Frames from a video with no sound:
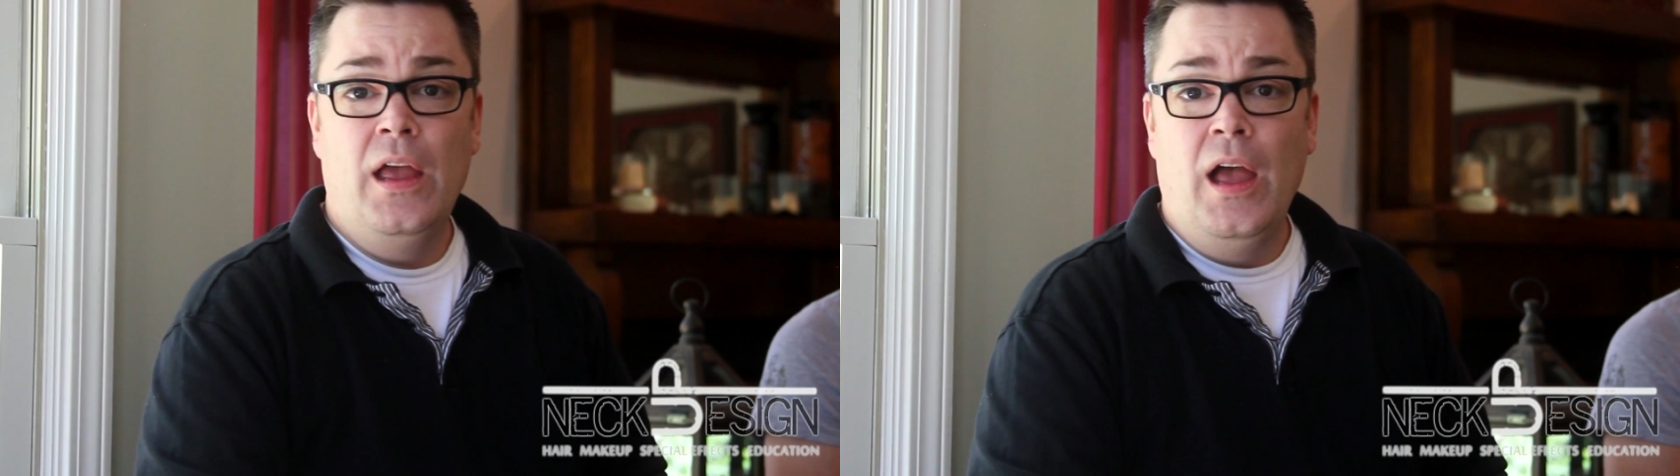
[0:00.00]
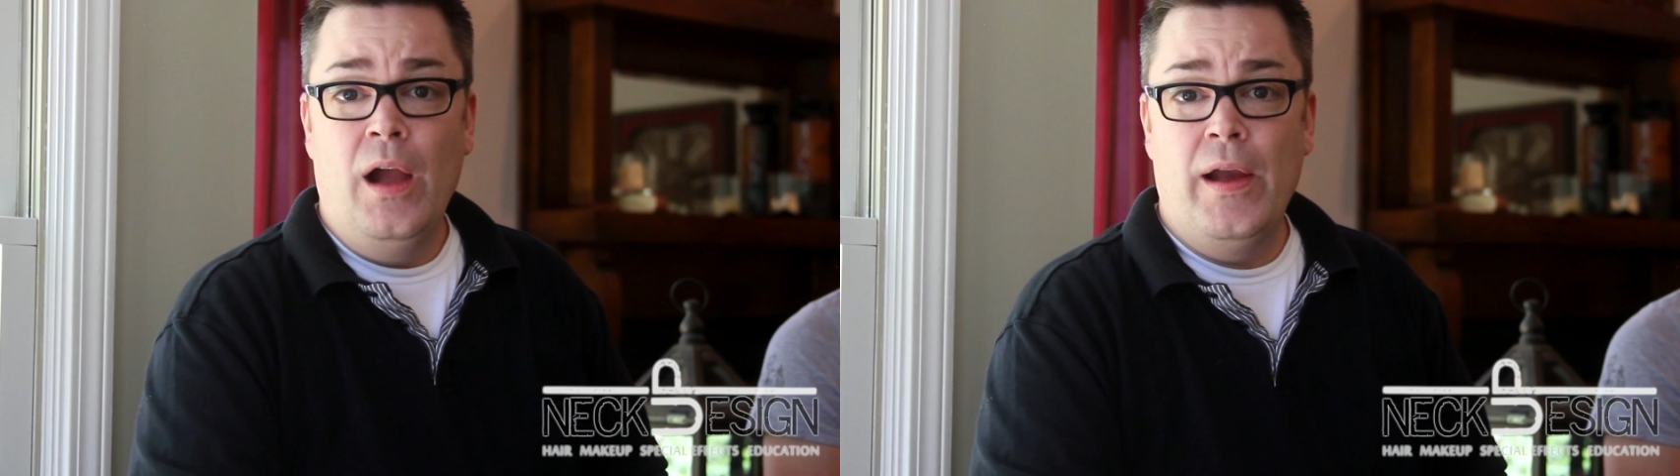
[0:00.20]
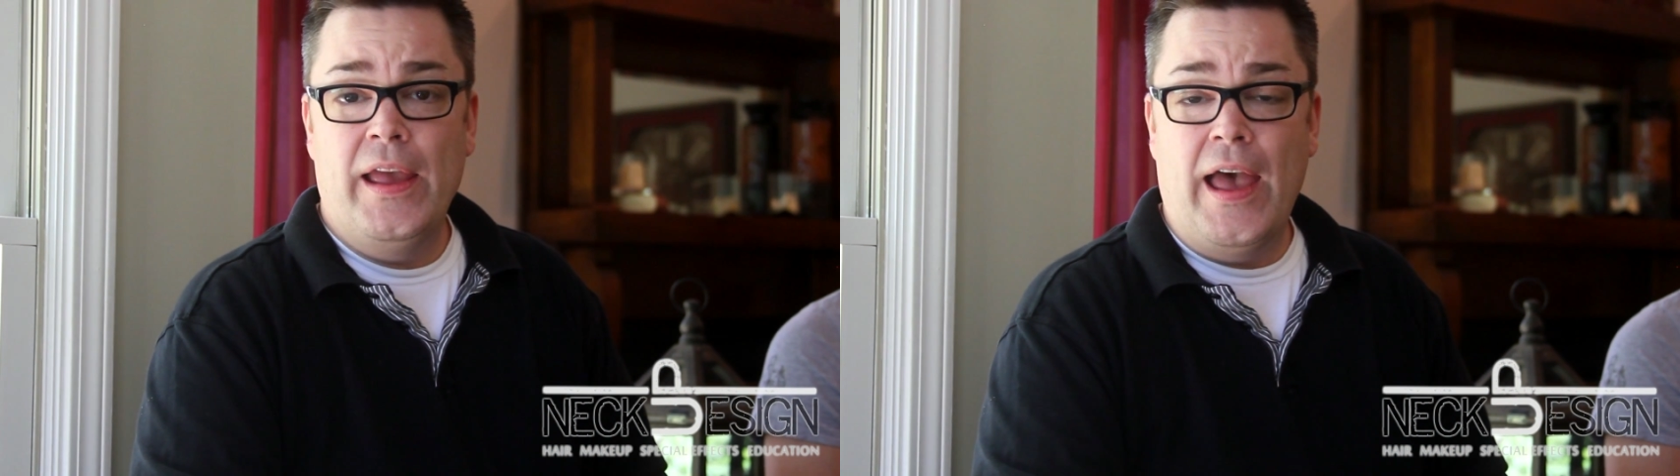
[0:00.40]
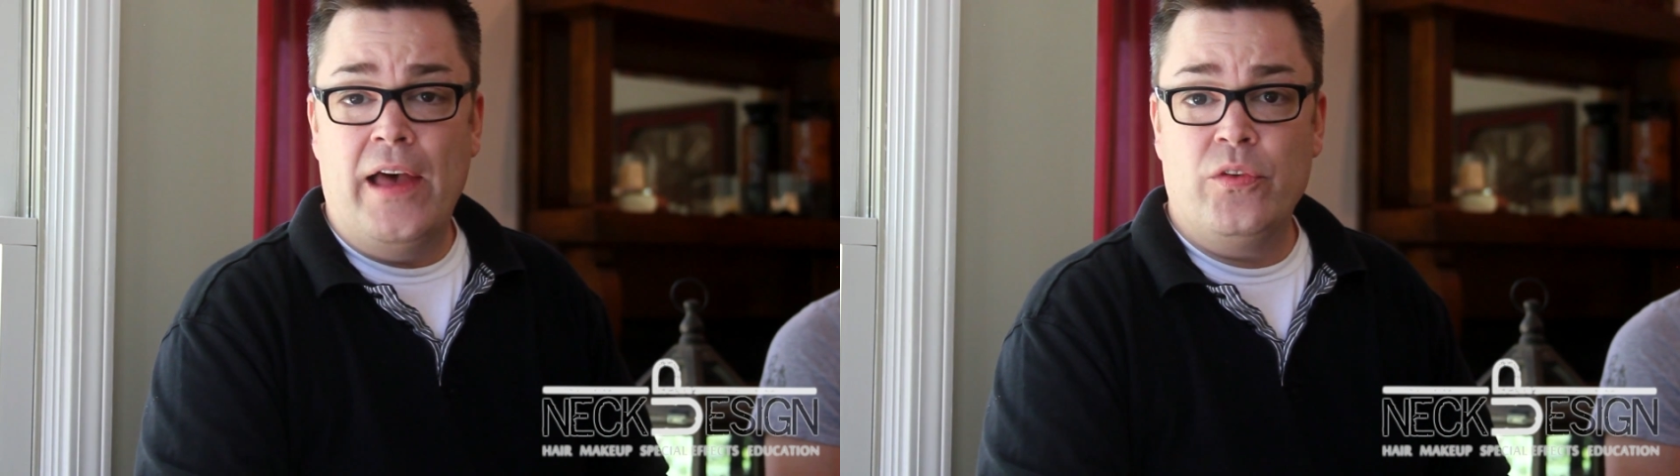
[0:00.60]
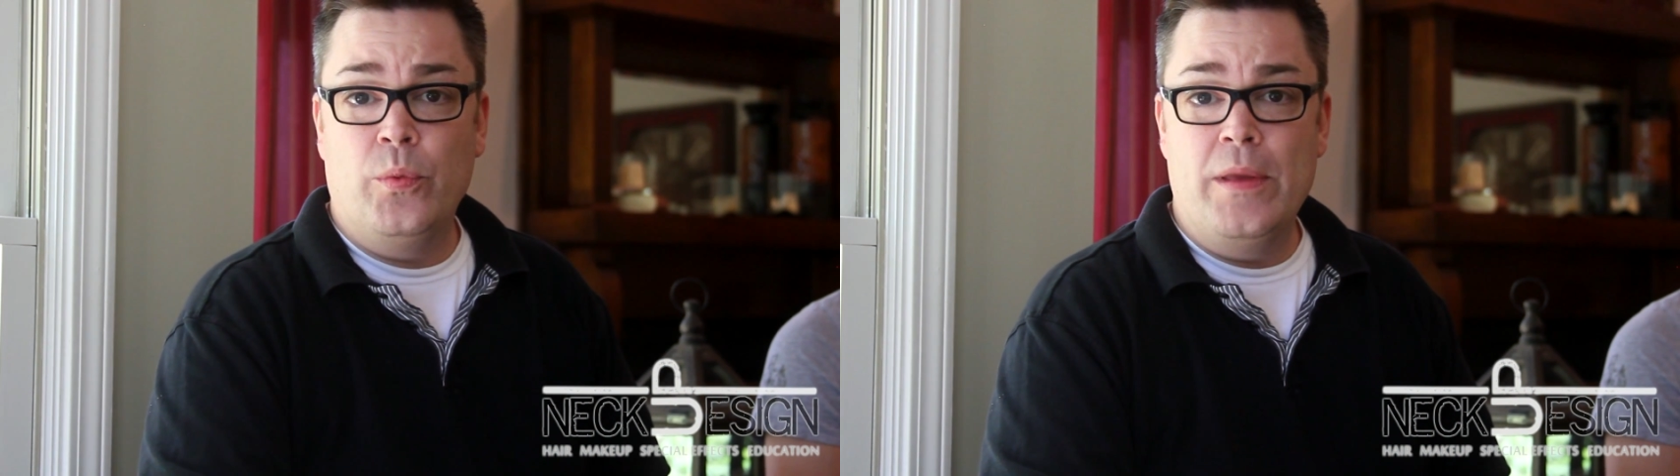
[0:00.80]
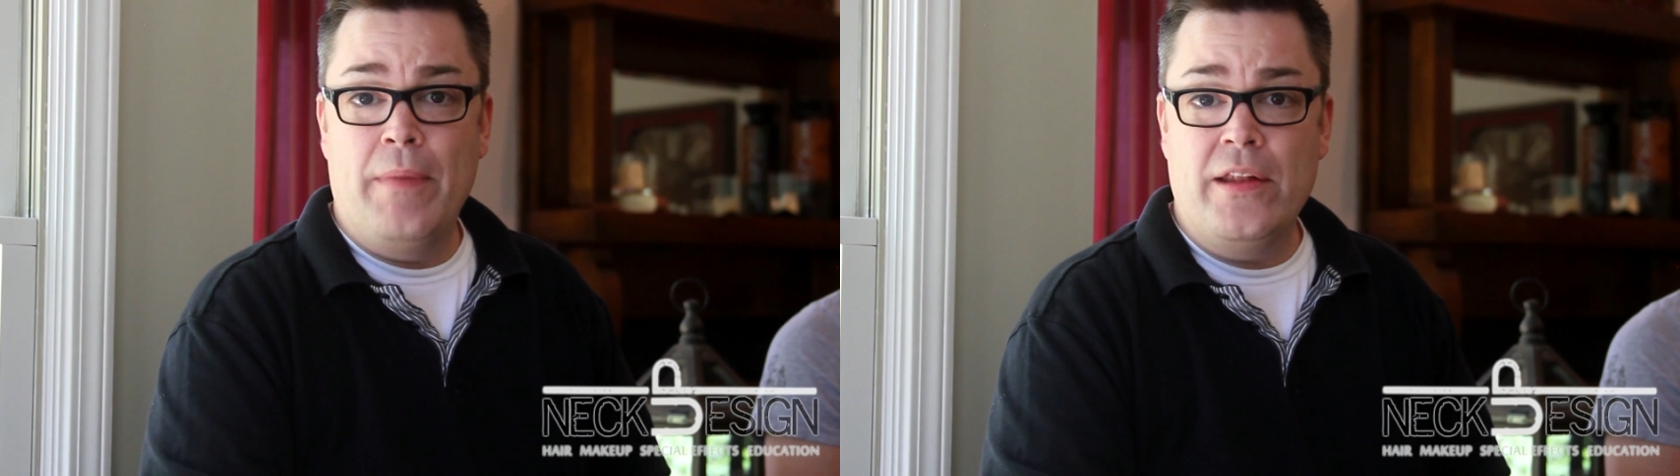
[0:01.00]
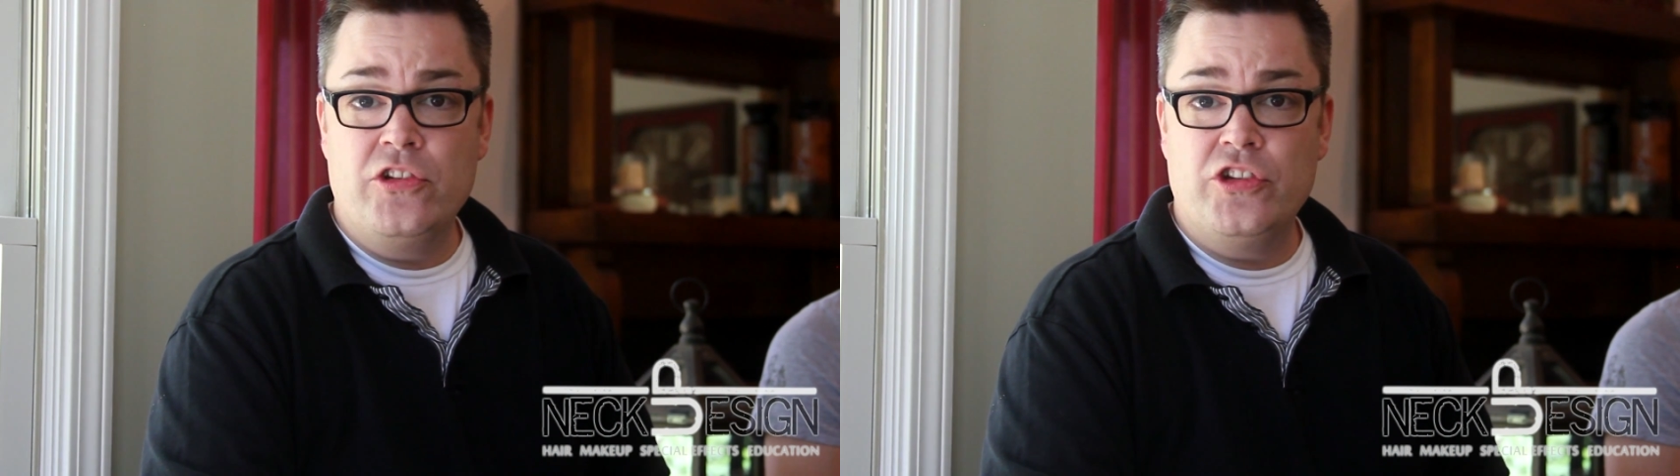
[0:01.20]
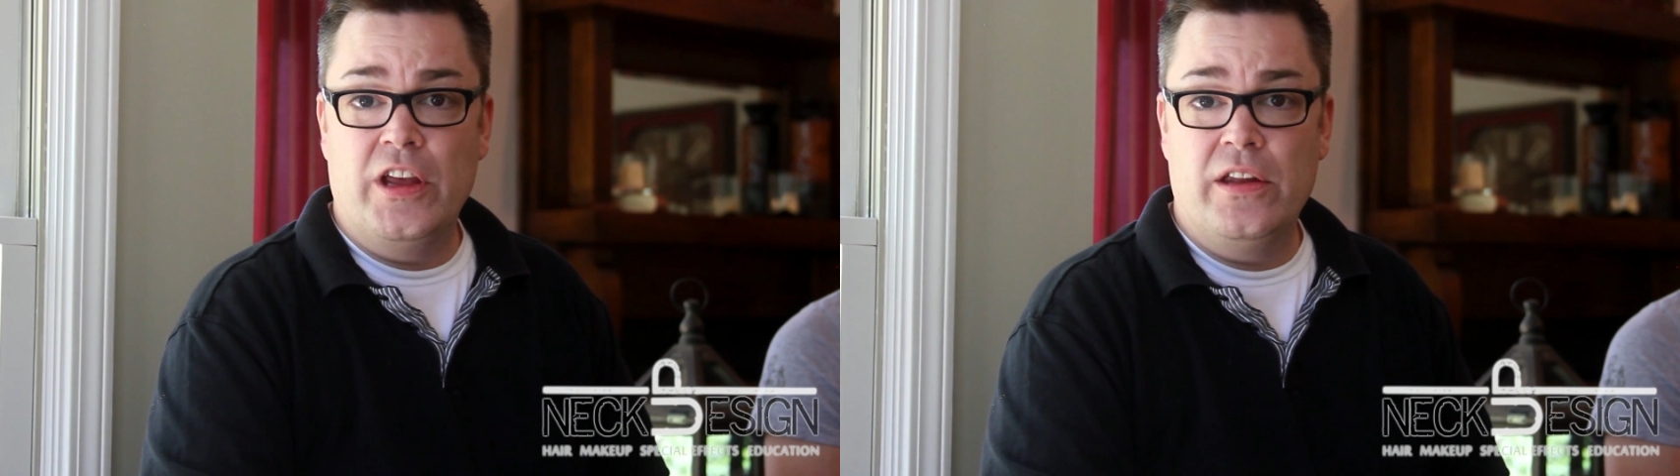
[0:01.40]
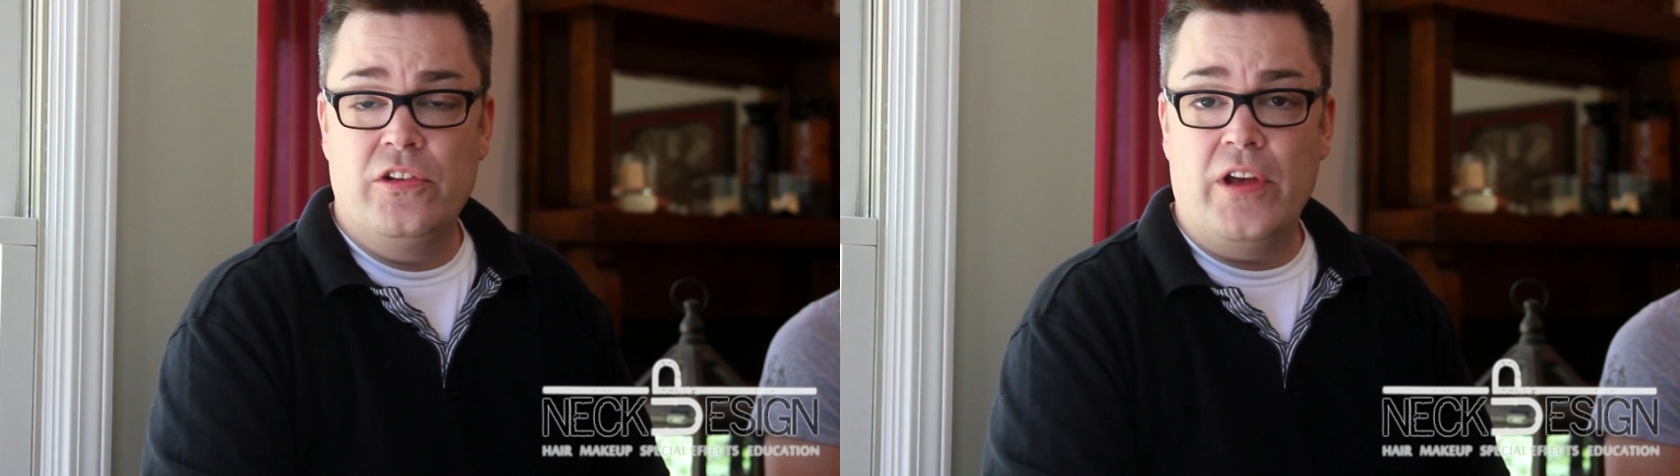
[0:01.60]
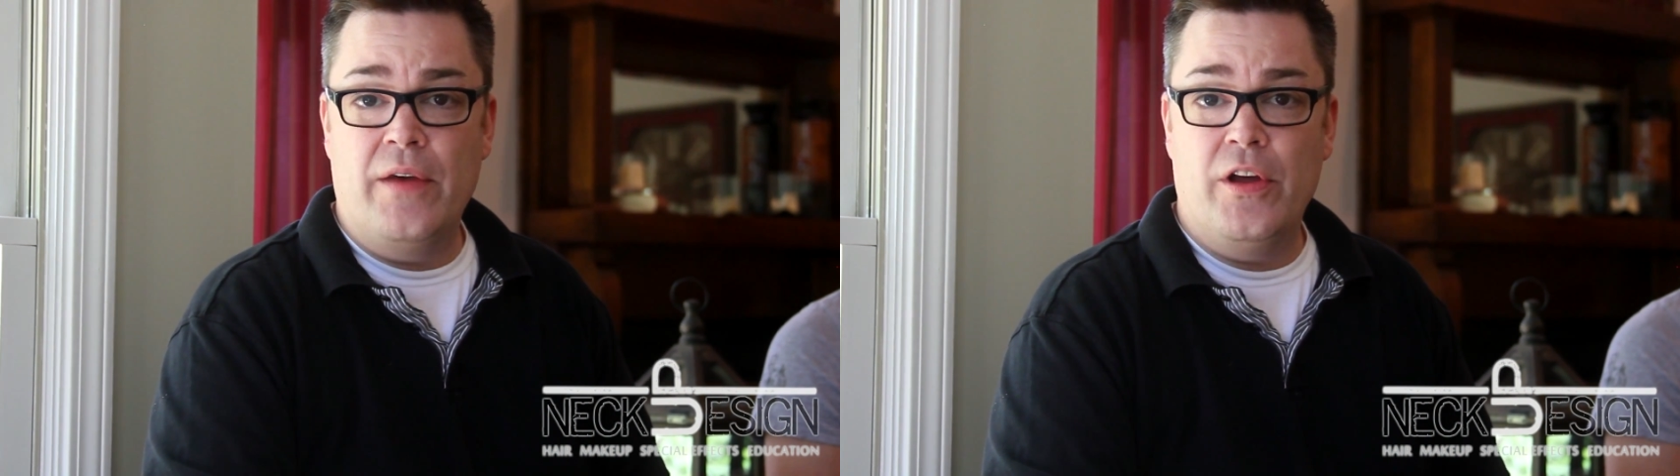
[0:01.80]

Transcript: Alright, as we mentioned,